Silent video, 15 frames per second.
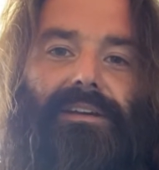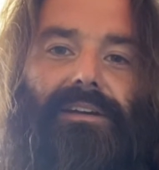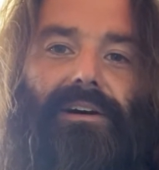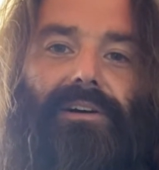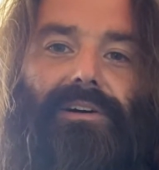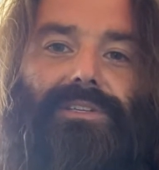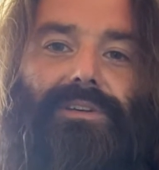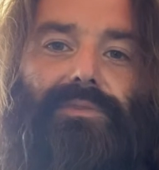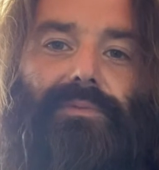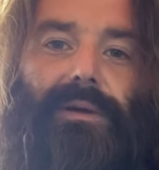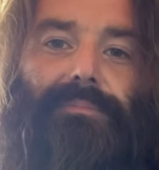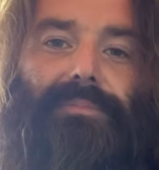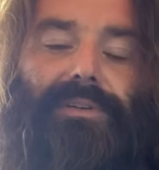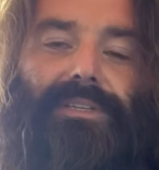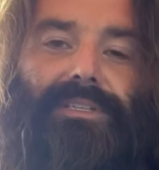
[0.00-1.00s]
also
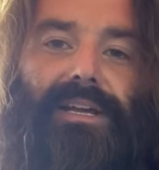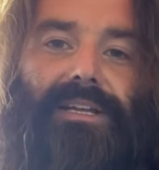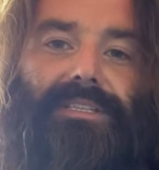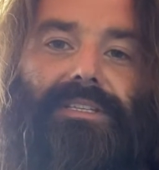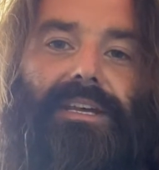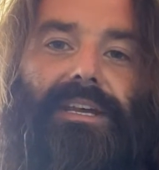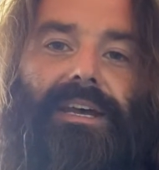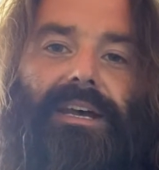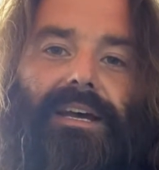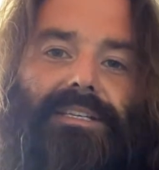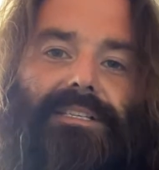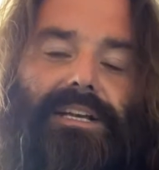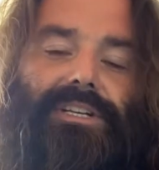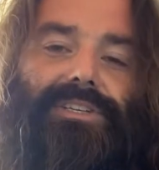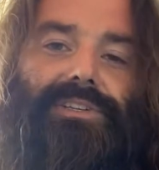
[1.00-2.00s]
represents
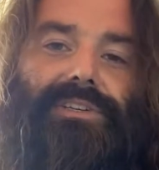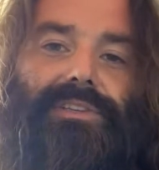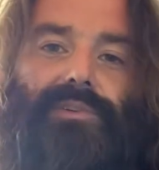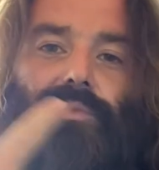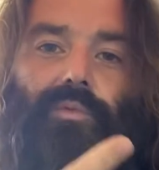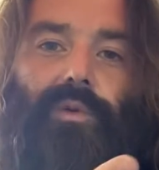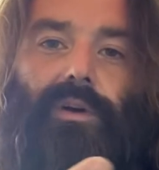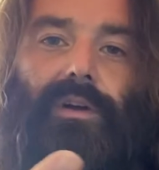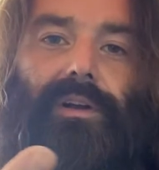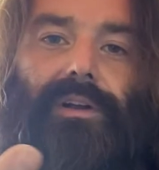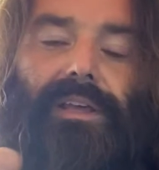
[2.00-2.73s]
essentially the word,